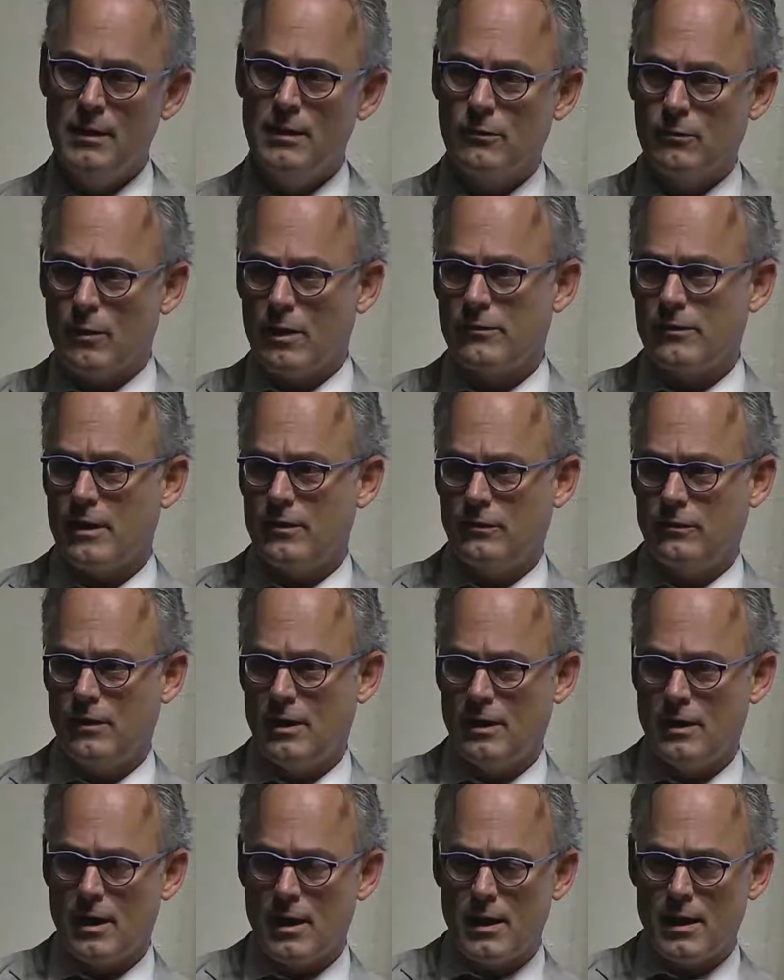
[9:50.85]
So, as I
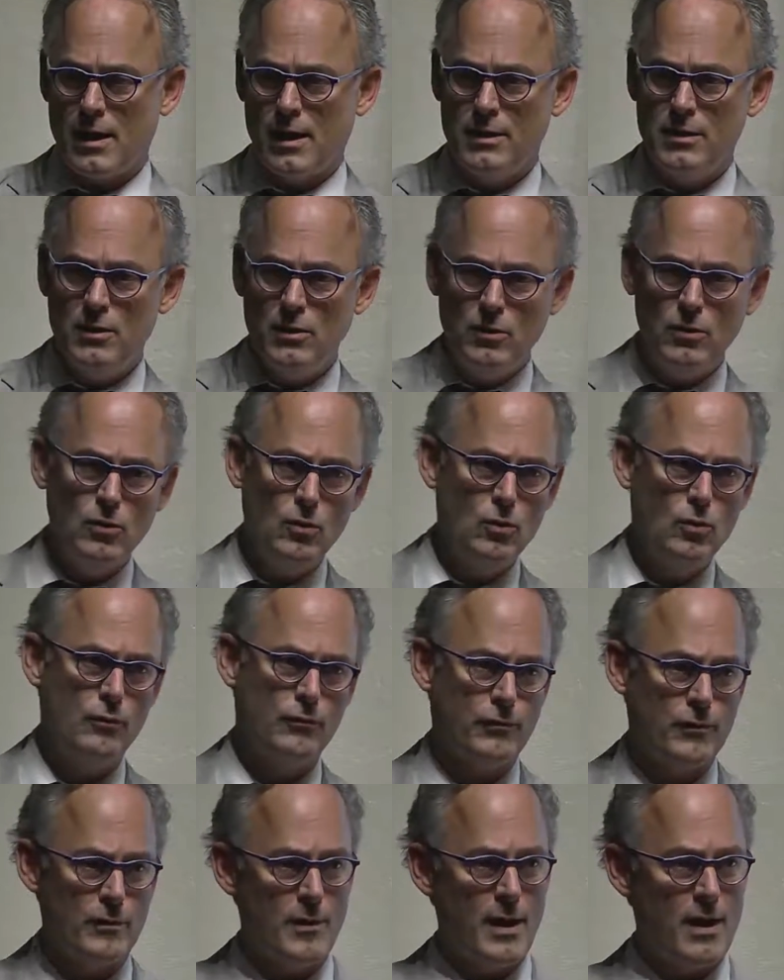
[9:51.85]
said, I, I knew
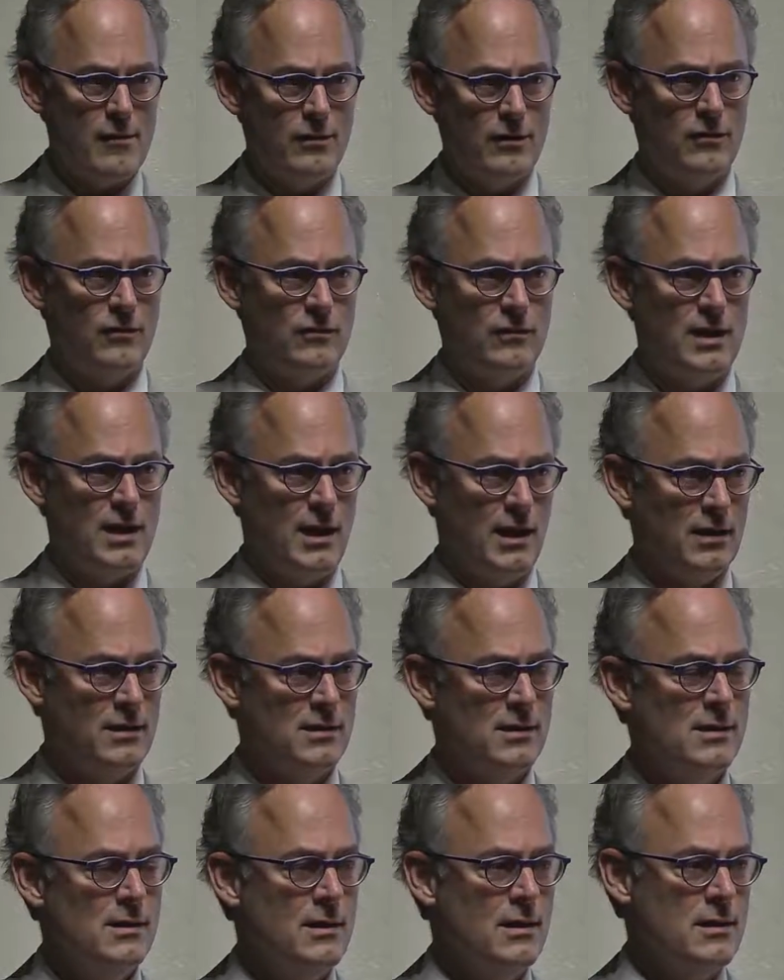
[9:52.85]
from having seen it